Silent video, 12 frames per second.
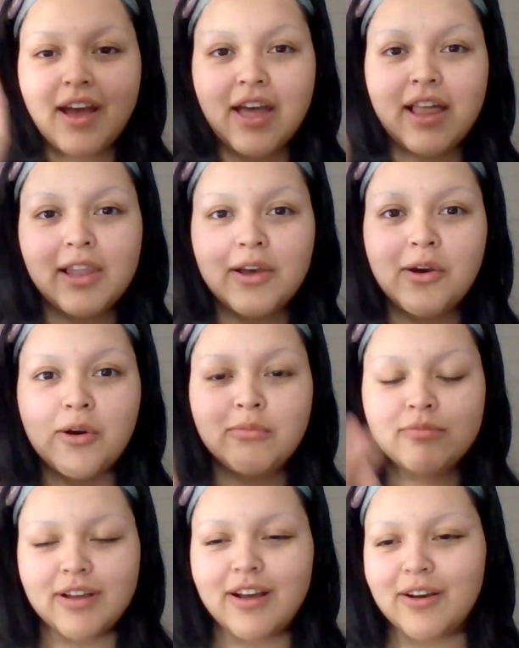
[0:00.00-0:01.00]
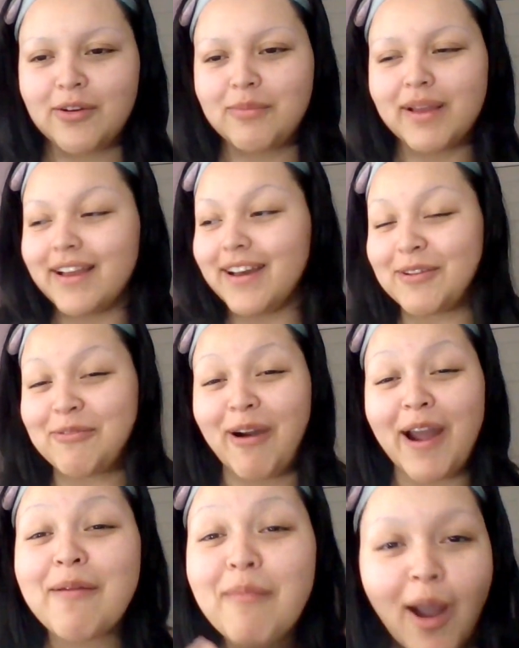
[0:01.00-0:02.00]
Hello. Oh my god,
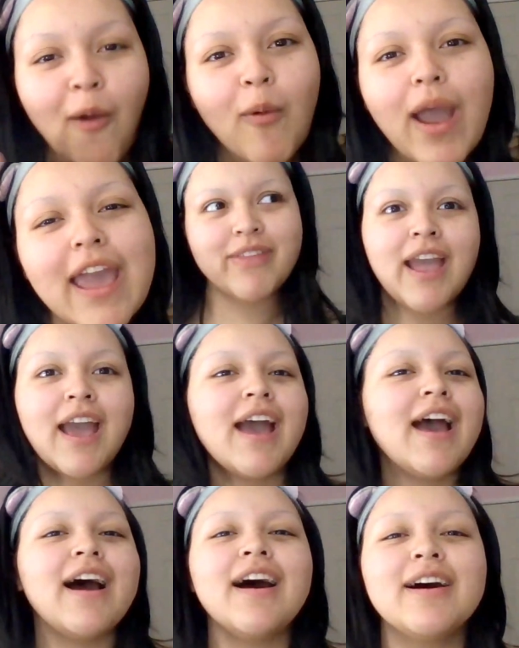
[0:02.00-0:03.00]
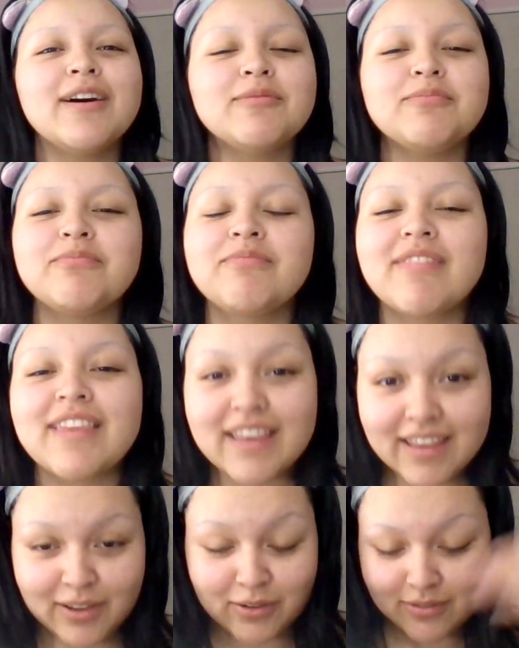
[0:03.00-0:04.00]
why am I waiting?
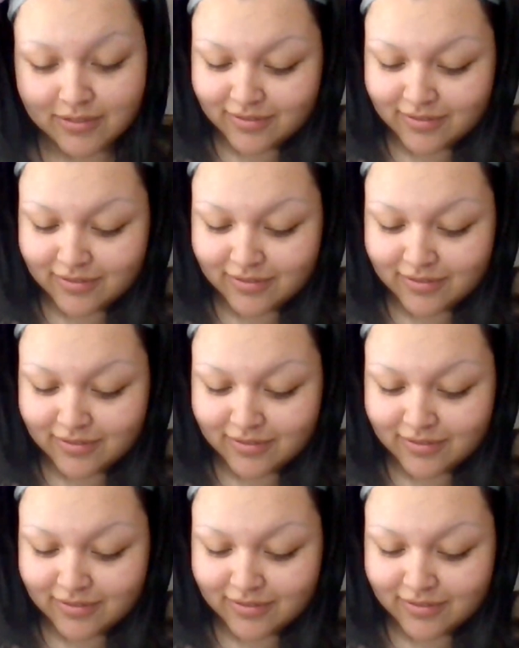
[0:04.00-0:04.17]
Ew.